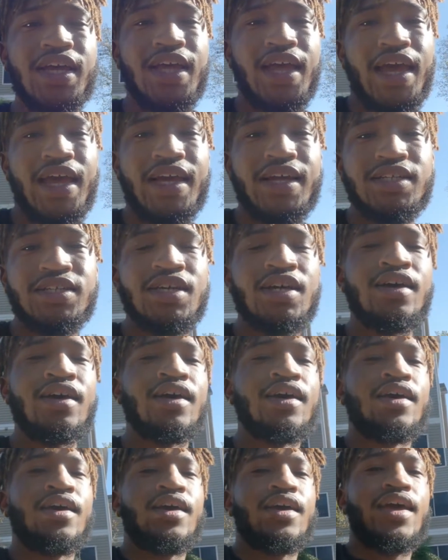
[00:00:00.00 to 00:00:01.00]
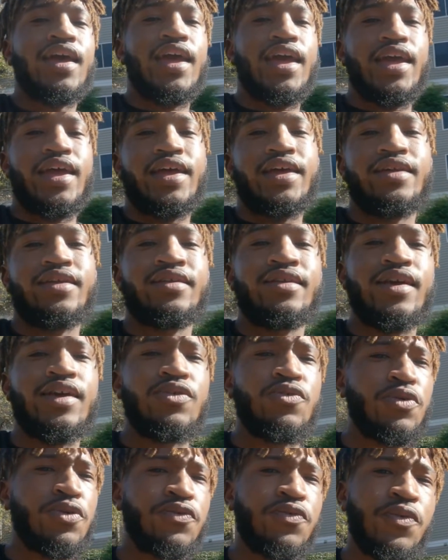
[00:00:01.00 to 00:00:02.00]
engage. And
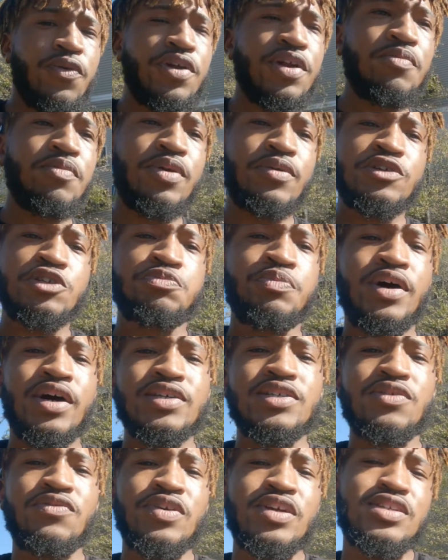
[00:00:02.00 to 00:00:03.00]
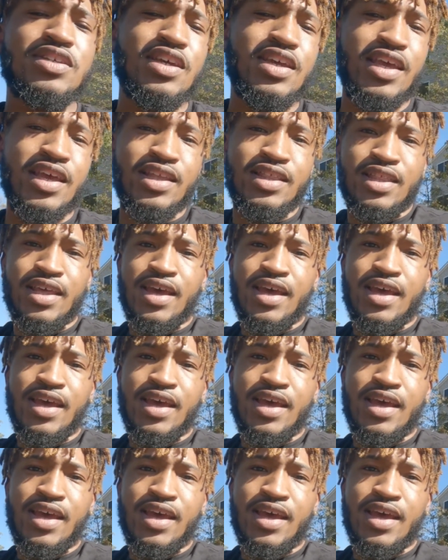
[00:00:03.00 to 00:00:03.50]
in order for it to be responsive and to get